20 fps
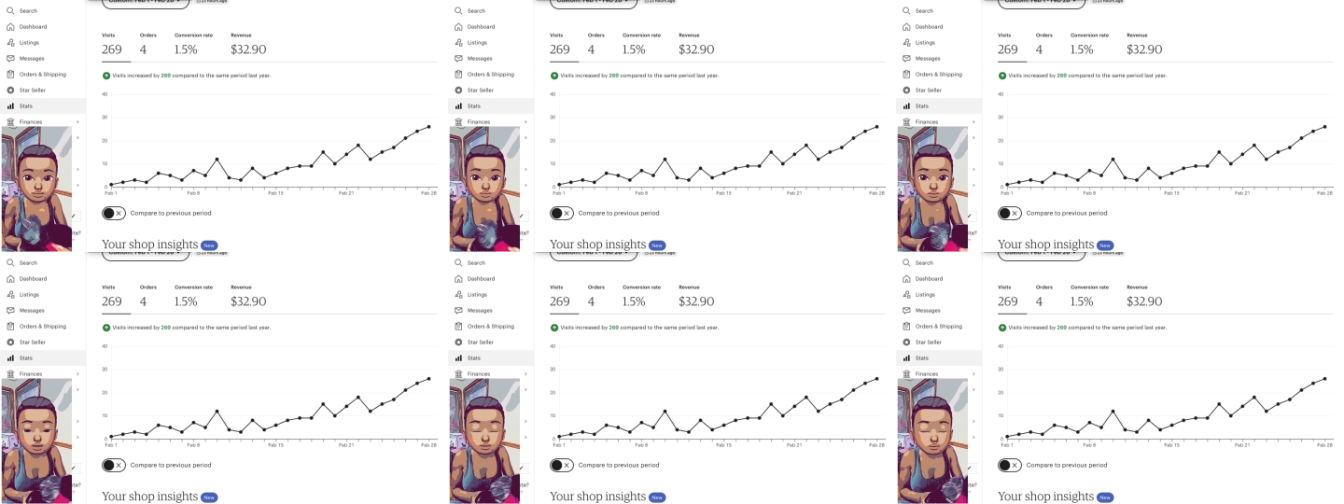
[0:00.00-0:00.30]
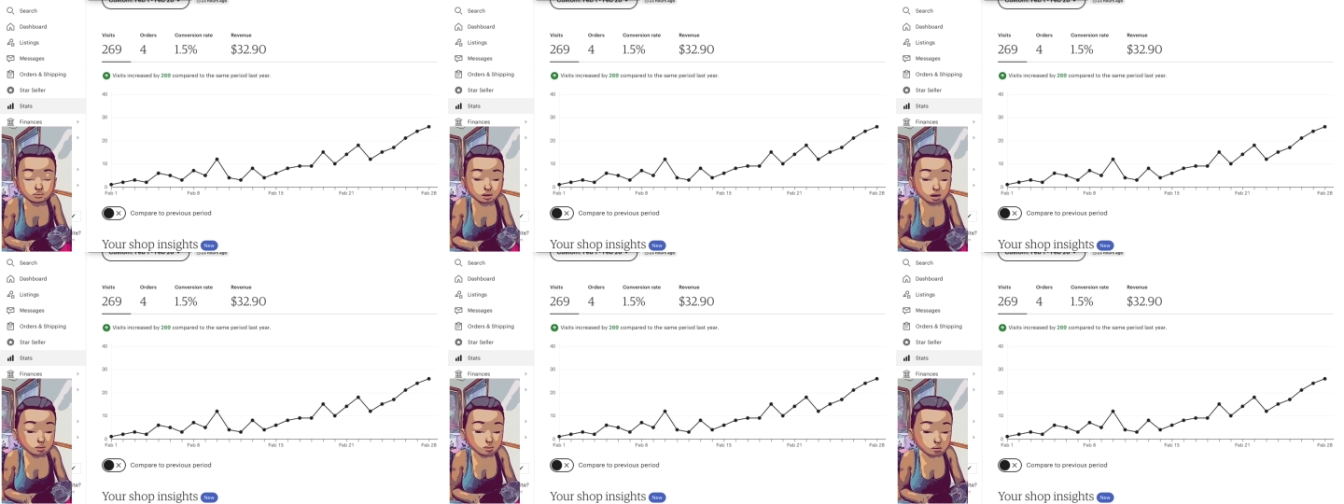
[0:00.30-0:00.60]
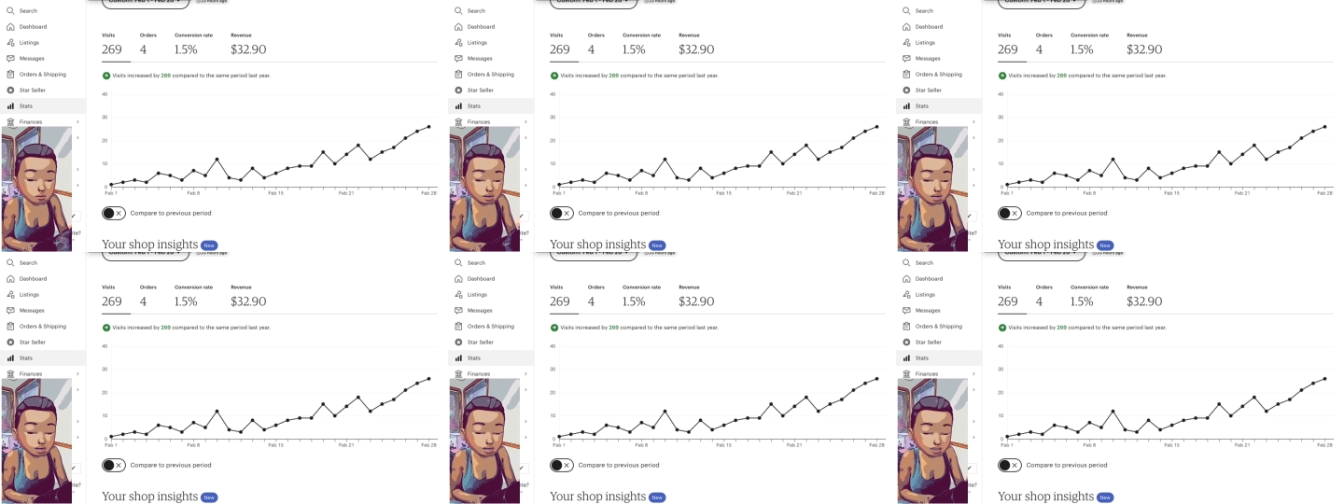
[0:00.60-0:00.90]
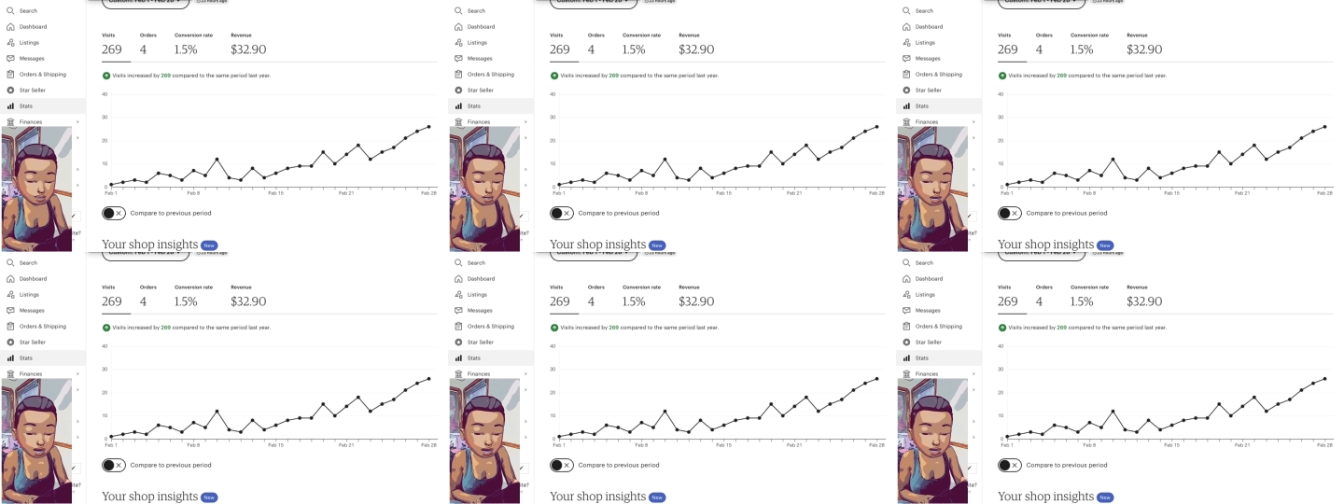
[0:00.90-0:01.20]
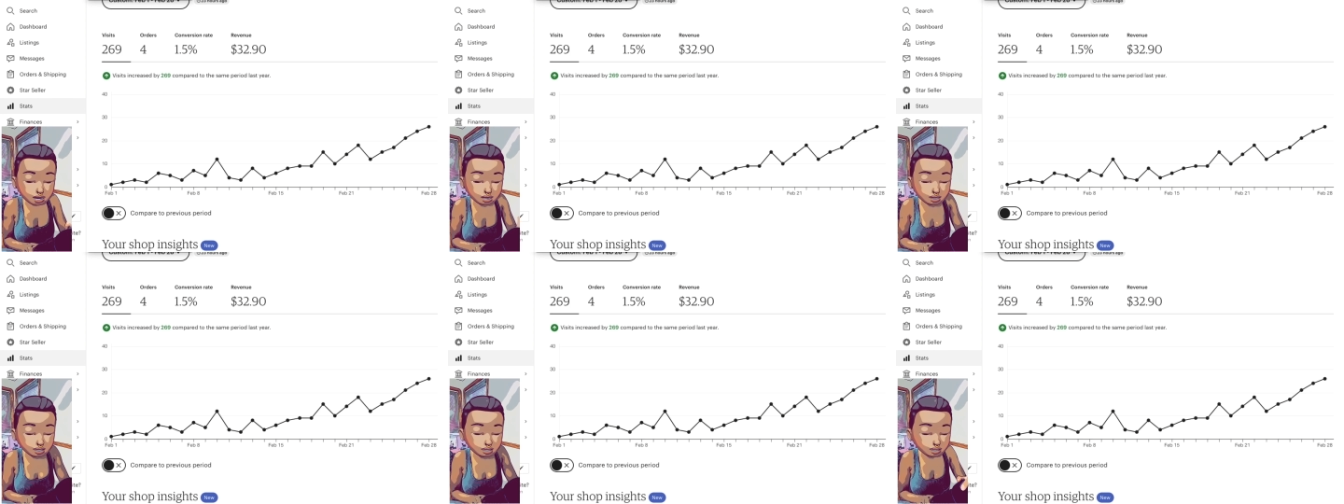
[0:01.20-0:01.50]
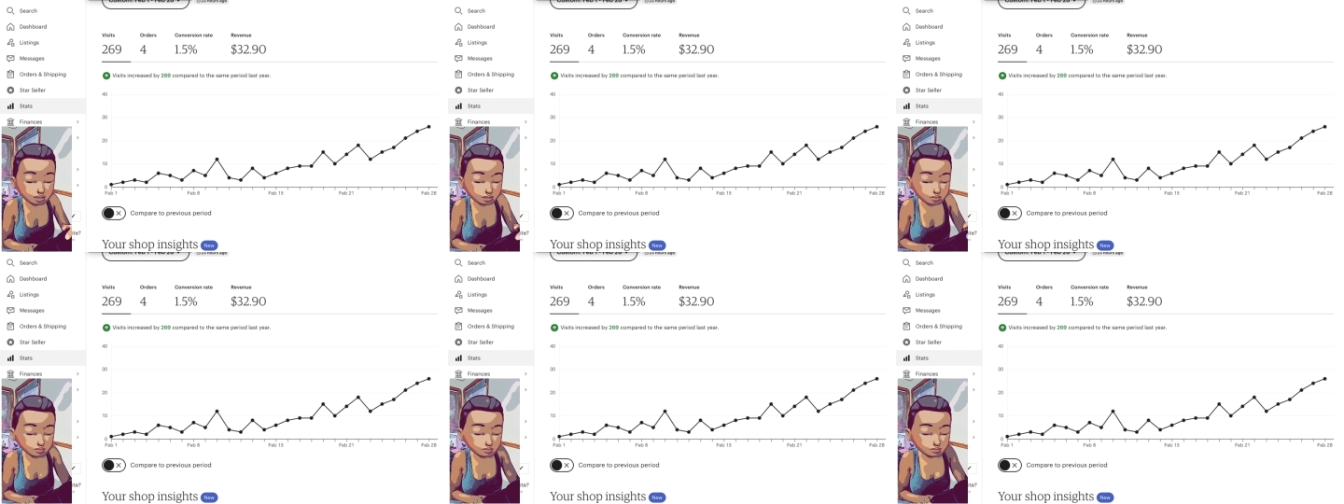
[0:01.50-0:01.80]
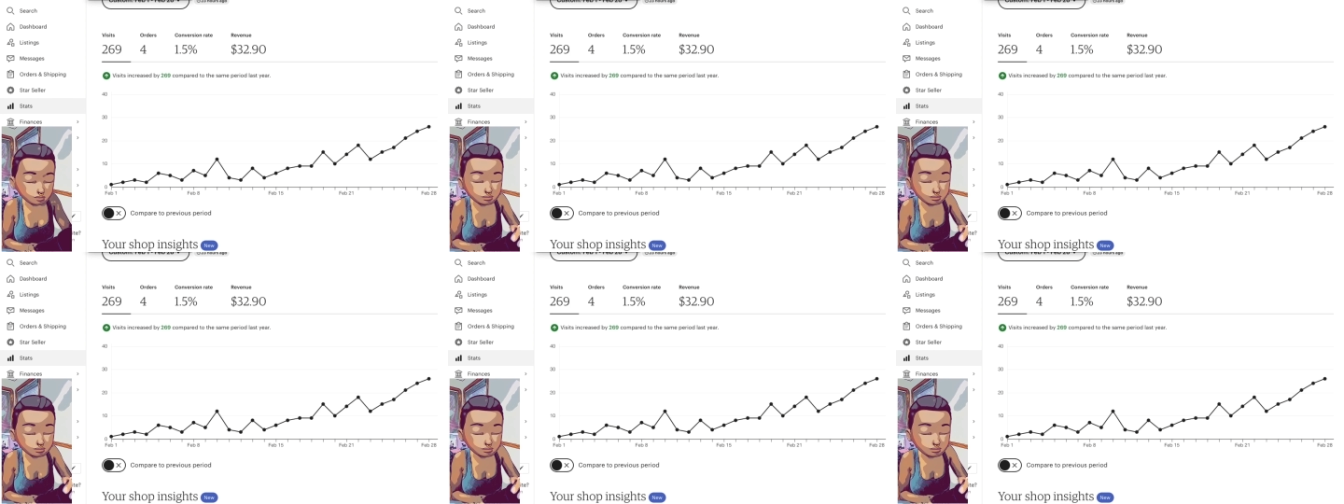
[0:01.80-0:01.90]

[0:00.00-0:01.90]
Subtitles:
but the problem is I can't